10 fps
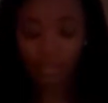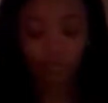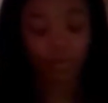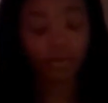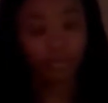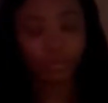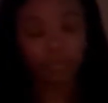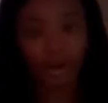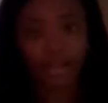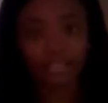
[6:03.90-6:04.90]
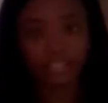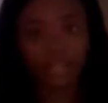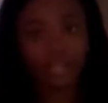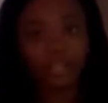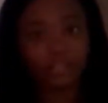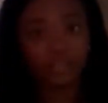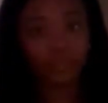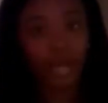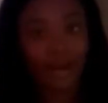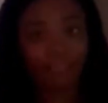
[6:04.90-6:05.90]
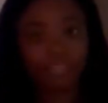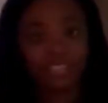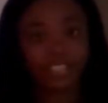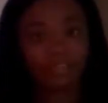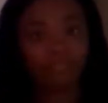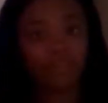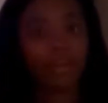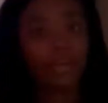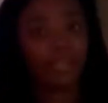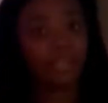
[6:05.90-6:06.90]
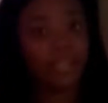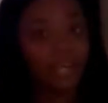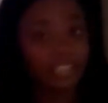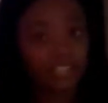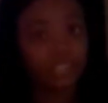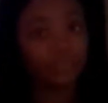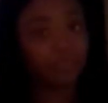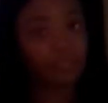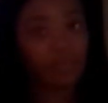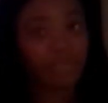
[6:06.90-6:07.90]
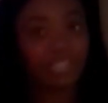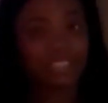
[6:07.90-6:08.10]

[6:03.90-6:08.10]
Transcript: motor neurons do not receive connections from the